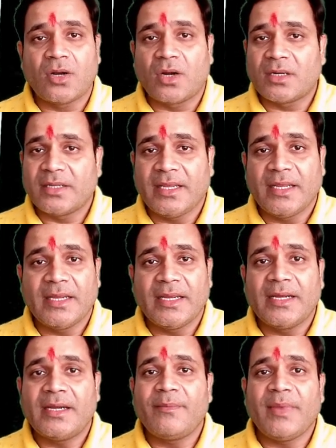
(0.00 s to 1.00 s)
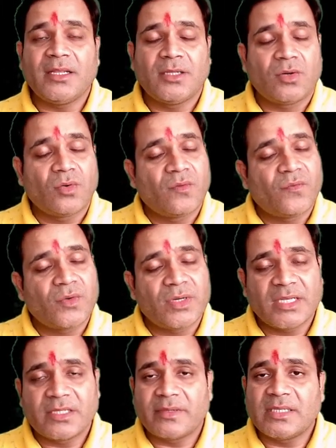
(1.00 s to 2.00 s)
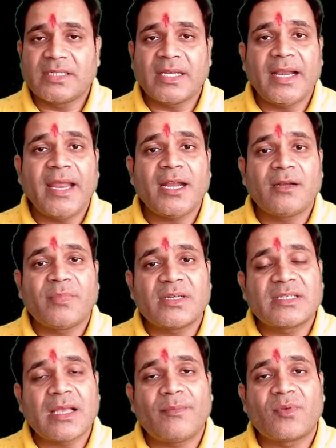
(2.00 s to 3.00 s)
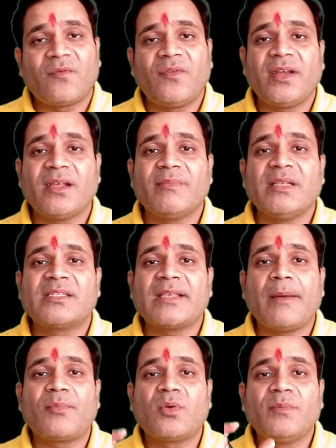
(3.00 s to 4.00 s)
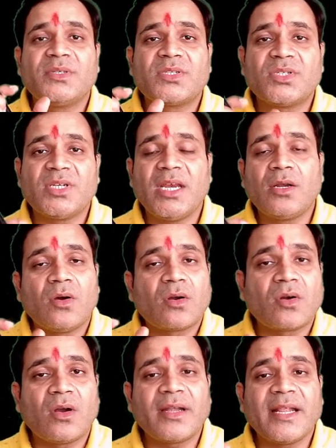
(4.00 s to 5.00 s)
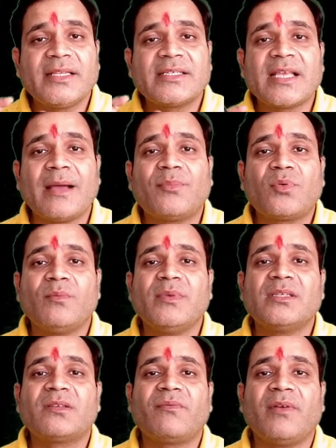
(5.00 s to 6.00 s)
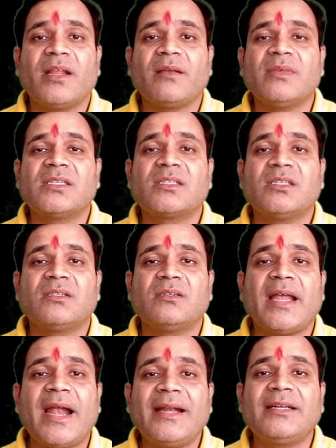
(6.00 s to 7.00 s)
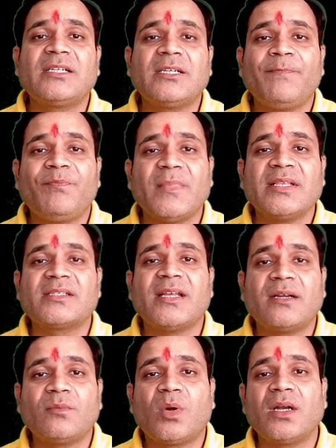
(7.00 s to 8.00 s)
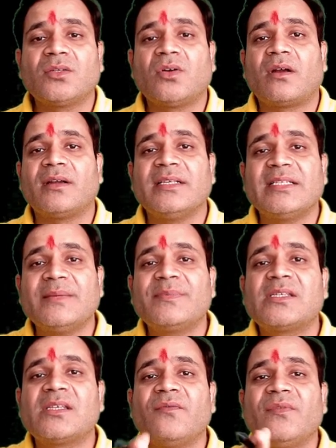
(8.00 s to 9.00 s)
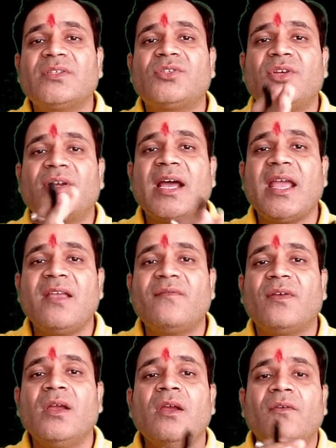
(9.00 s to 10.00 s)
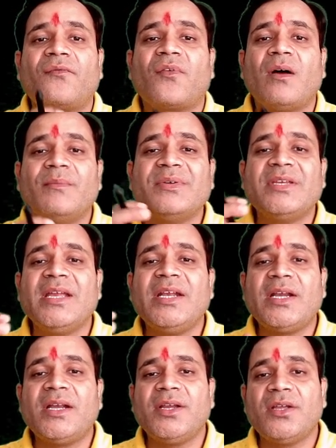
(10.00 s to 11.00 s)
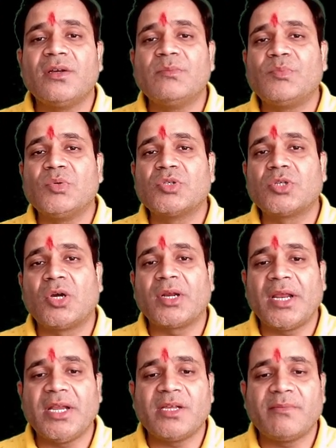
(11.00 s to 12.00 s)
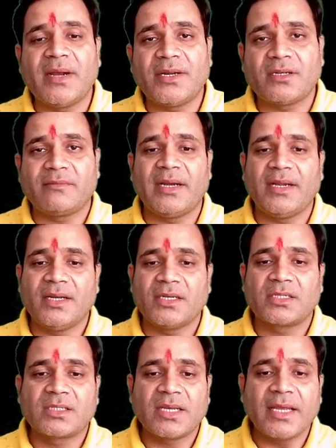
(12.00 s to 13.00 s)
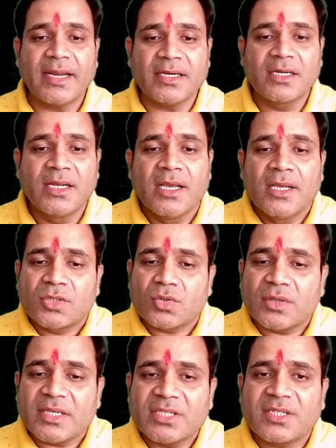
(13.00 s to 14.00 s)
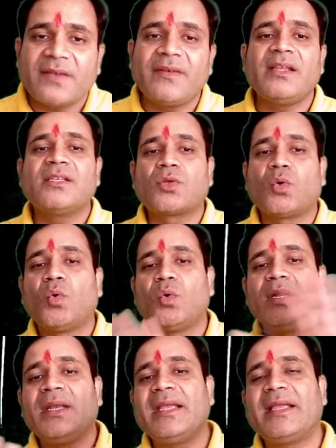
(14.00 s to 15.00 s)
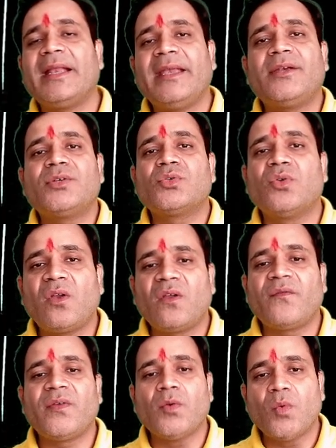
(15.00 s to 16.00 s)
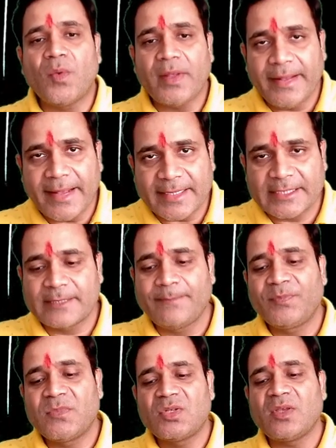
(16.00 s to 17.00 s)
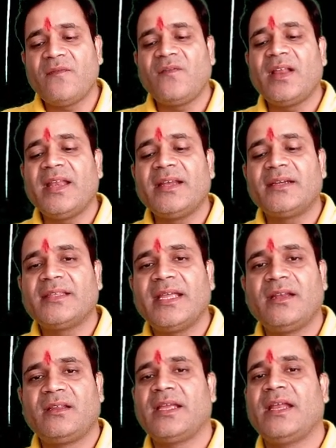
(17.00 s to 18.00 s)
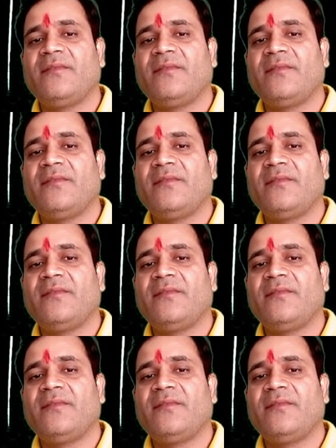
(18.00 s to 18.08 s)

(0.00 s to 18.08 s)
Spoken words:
there make their own food. This one is correct. But saprophytic means sapro means dead or rotten. Sapro means phytic means that what? The organisms which derive from dead and decomposed organic matter, my dears. Correct. So this table is wholly clear to all of you. Yes. So if clear, then can